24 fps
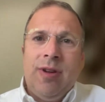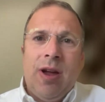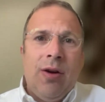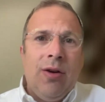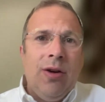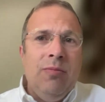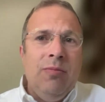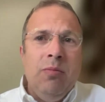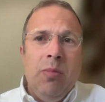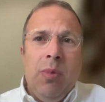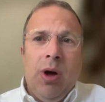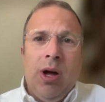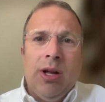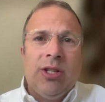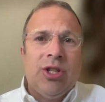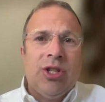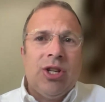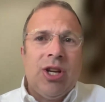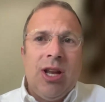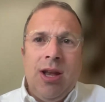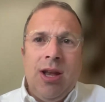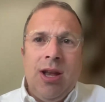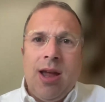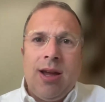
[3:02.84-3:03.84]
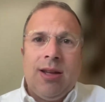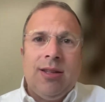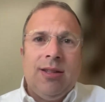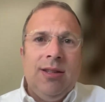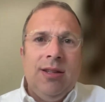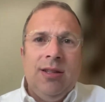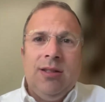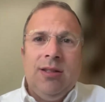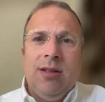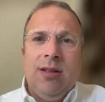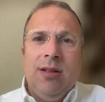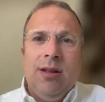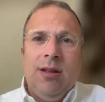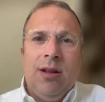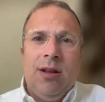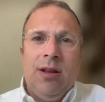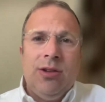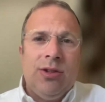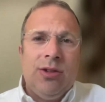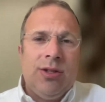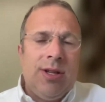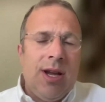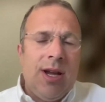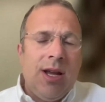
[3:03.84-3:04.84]
very much connected to the
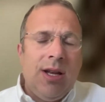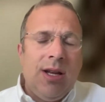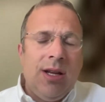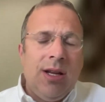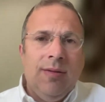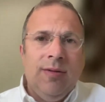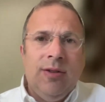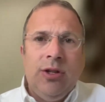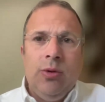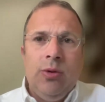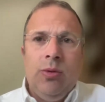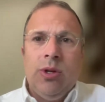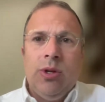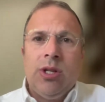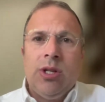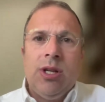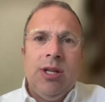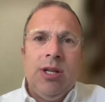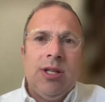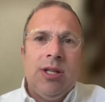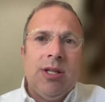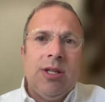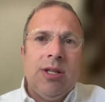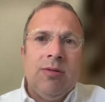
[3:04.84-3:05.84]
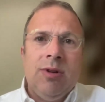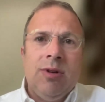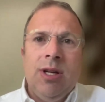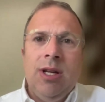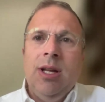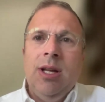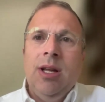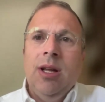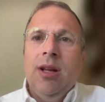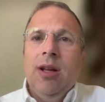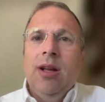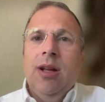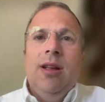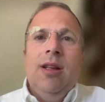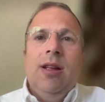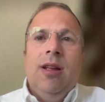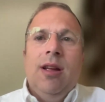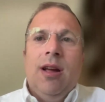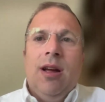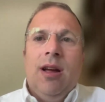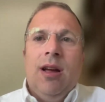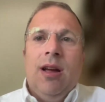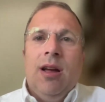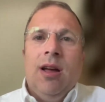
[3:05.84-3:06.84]
understanding of Jewish history.
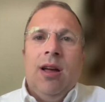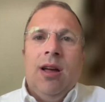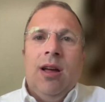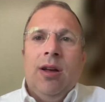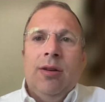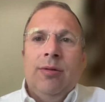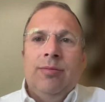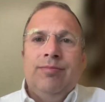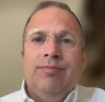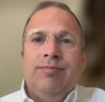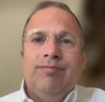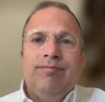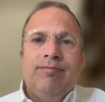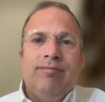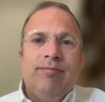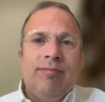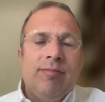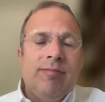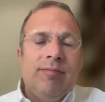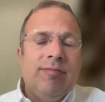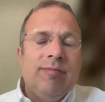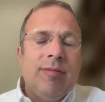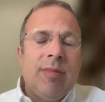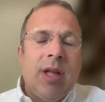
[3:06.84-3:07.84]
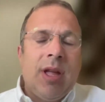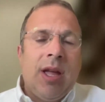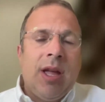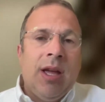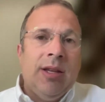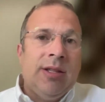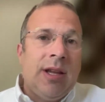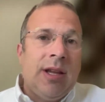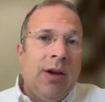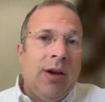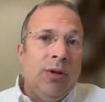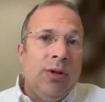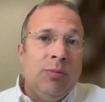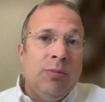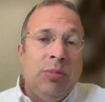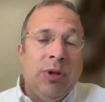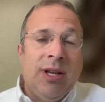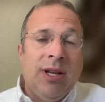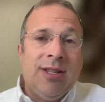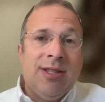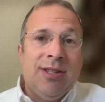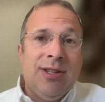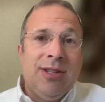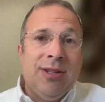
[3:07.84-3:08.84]
Um, as I was
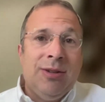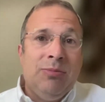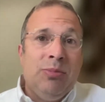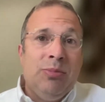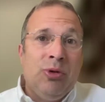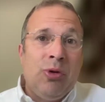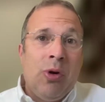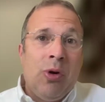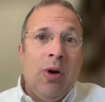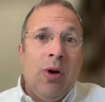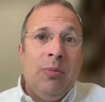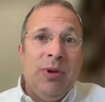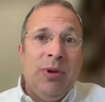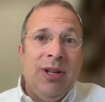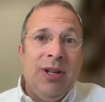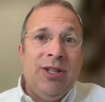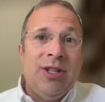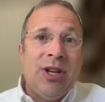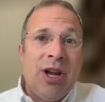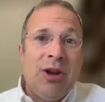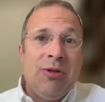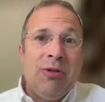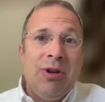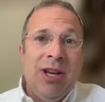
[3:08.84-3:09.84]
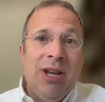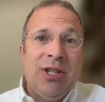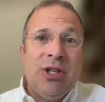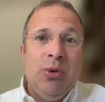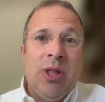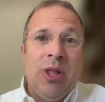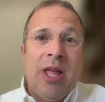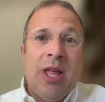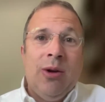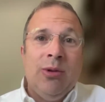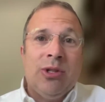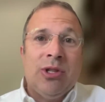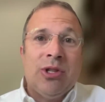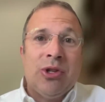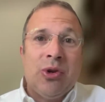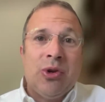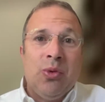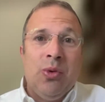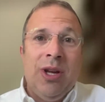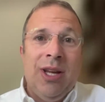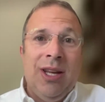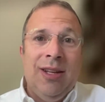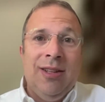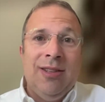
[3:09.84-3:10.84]
blessed to grow up in a generation without
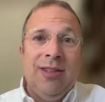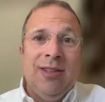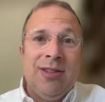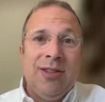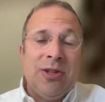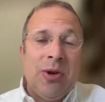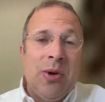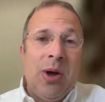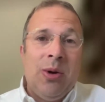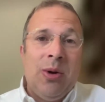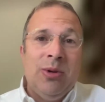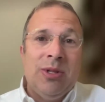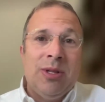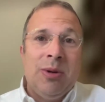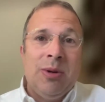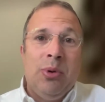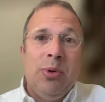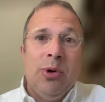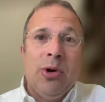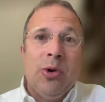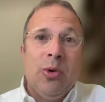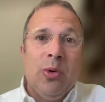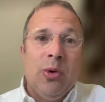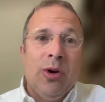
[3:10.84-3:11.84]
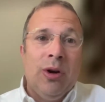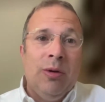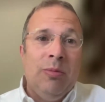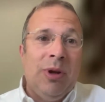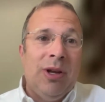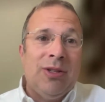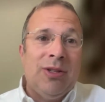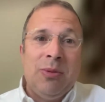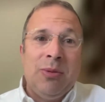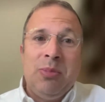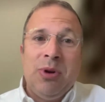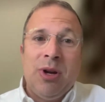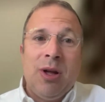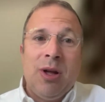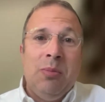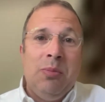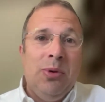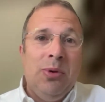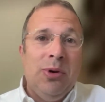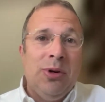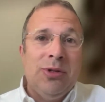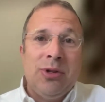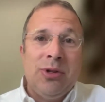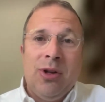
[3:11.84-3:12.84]
screens. So I was a bookworm. I used to pick
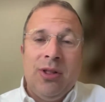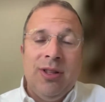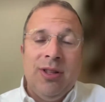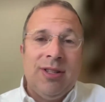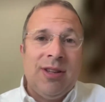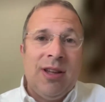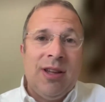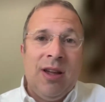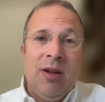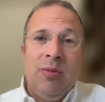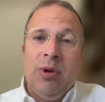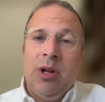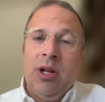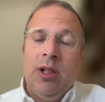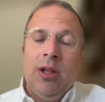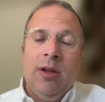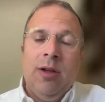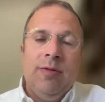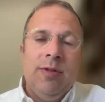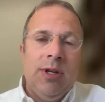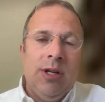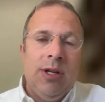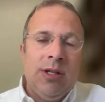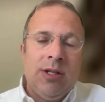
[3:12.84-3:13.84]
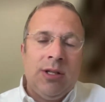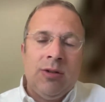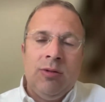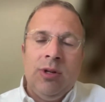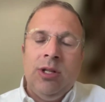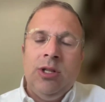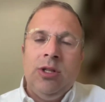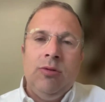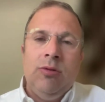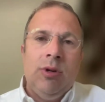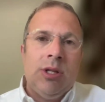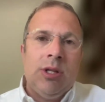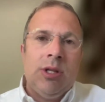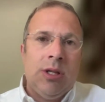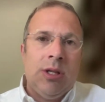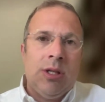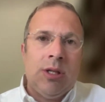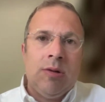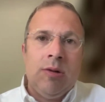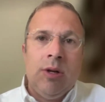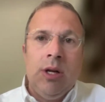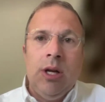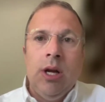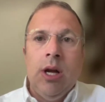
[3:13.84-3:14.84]
up books all the time, and I loved history, Jewish
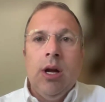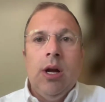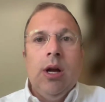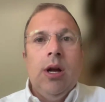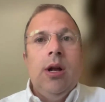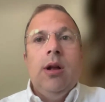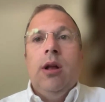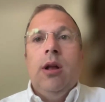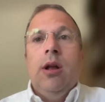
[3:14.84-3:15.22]
history,